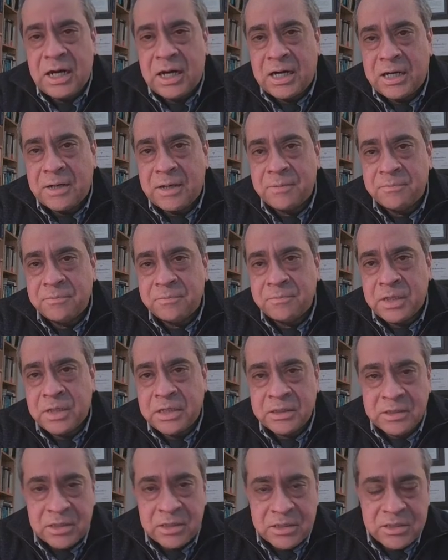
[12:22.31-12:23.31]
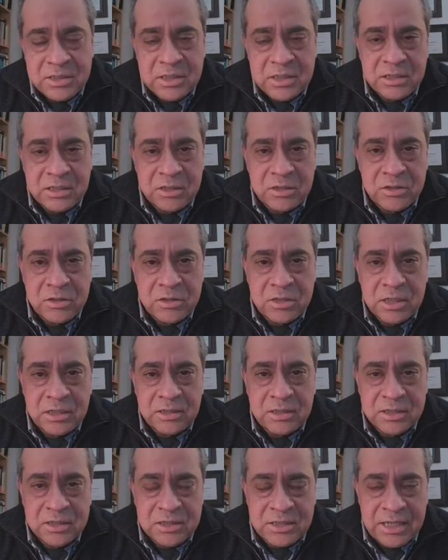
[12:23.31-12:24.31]
in
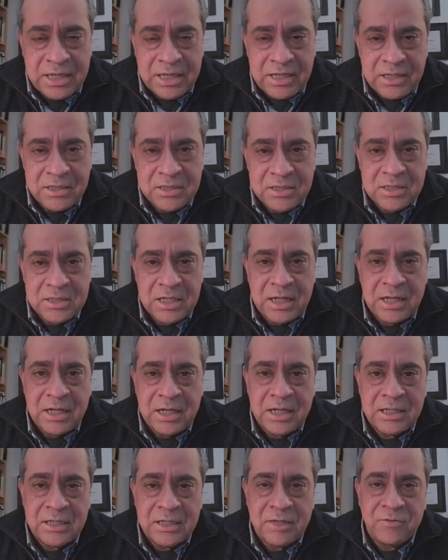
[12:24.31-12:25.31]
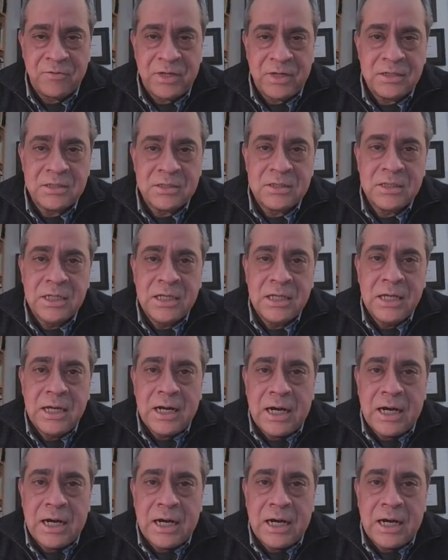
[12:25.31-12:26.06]
these days in the event.